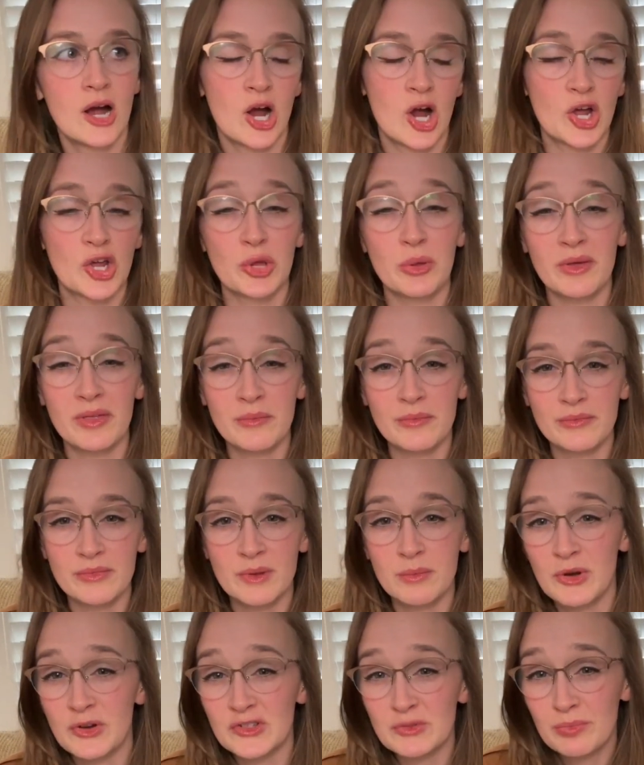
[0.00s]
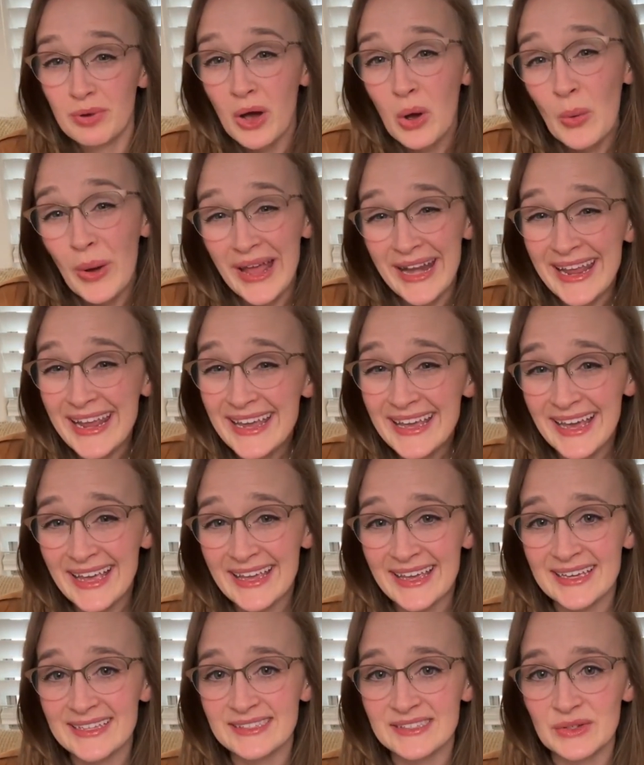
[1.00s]
arguably the most poetic,
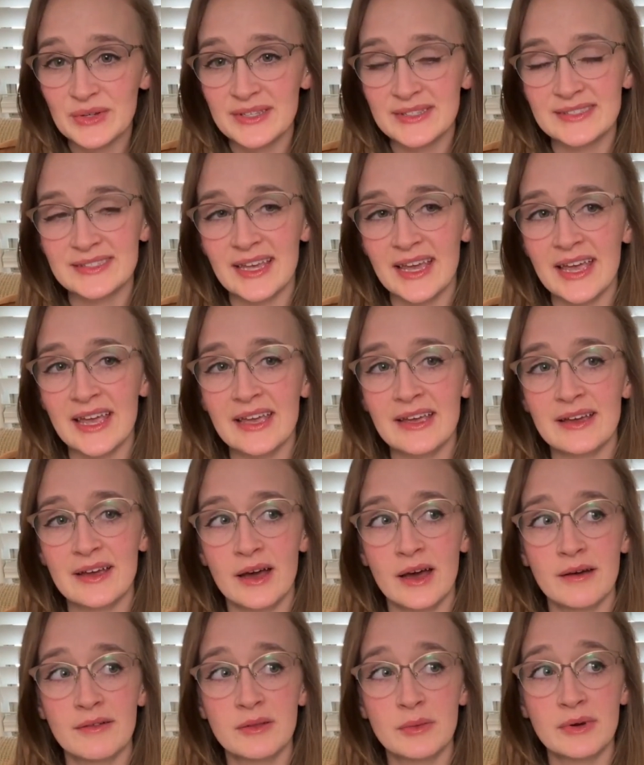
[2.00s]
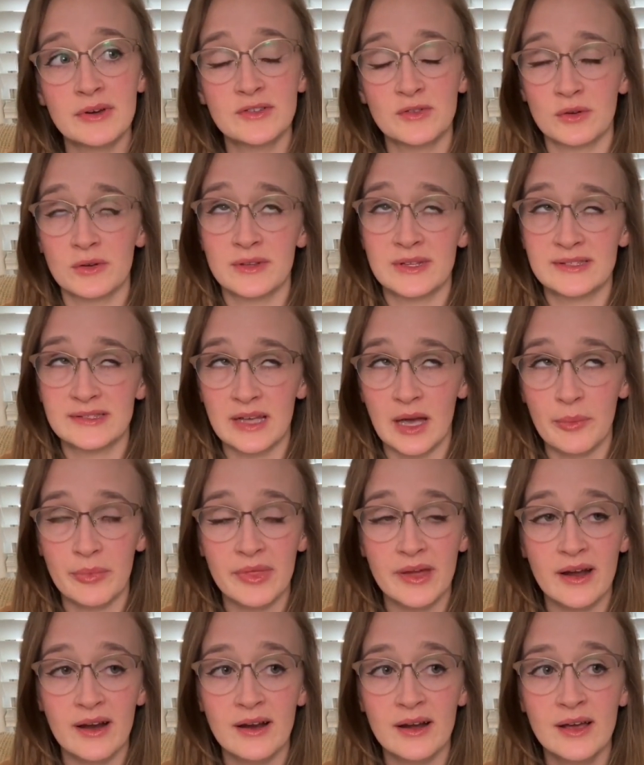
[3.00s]
I guess you could say, of the books, or at least
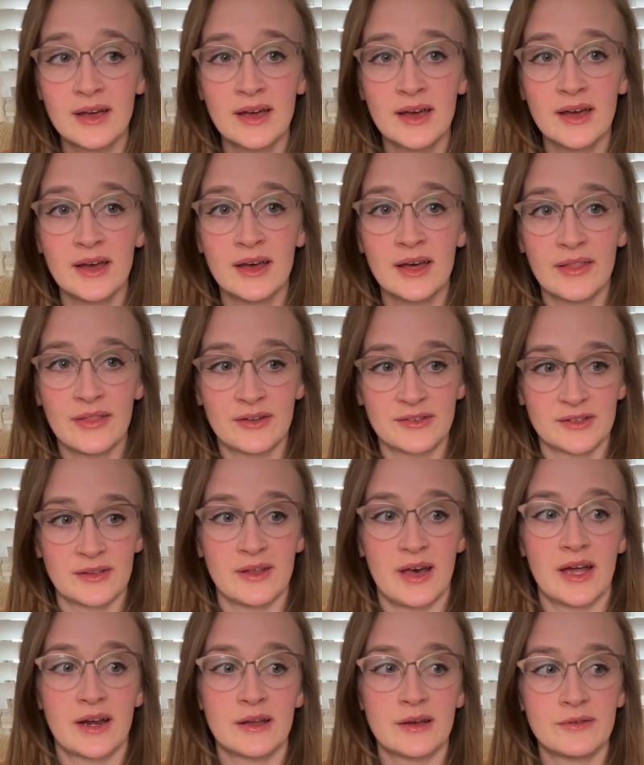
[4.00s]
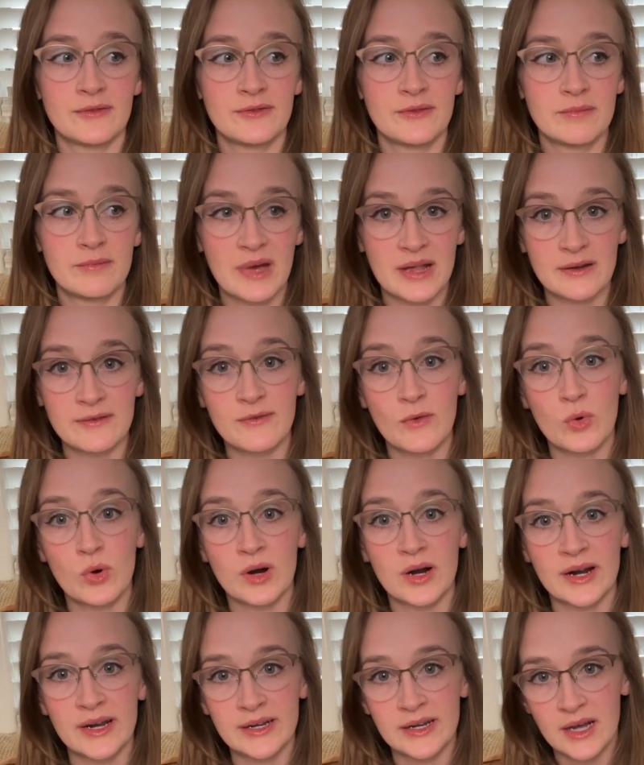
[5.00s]
up there. There's a lot of
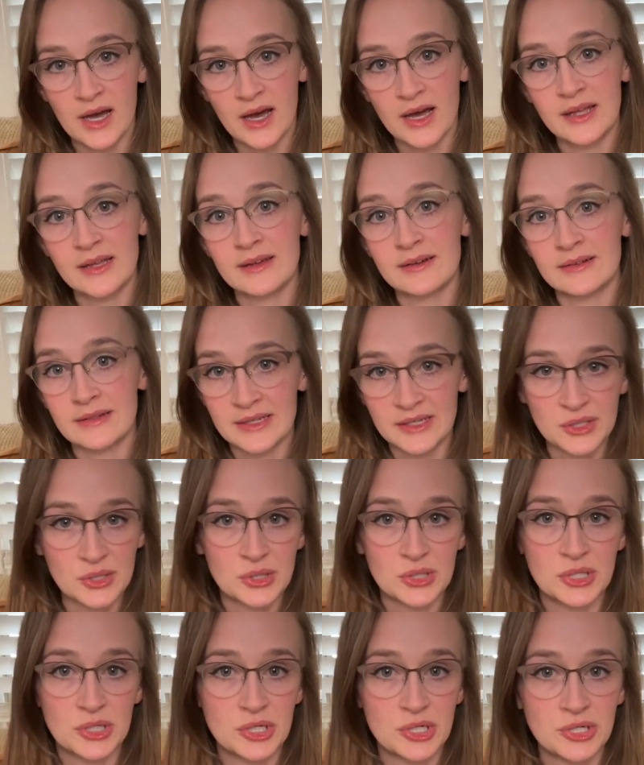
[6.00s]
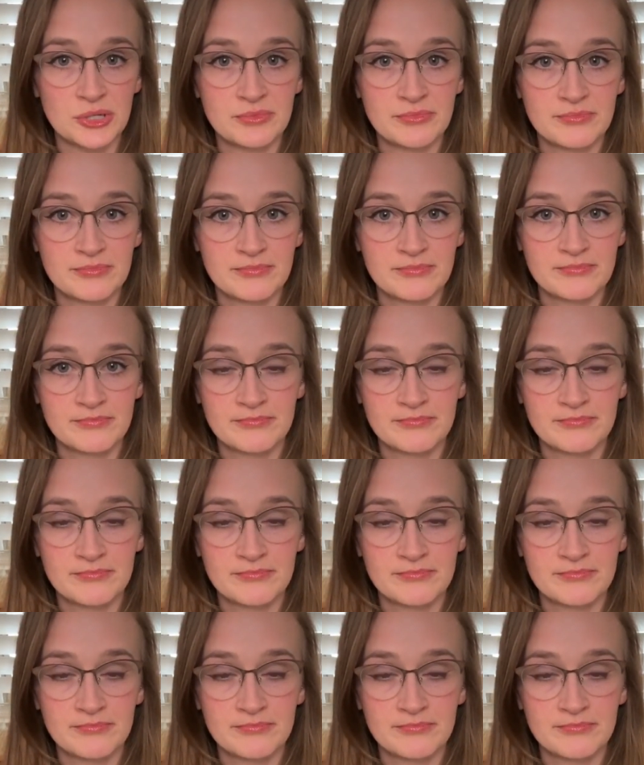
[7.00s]
metaphor and not literal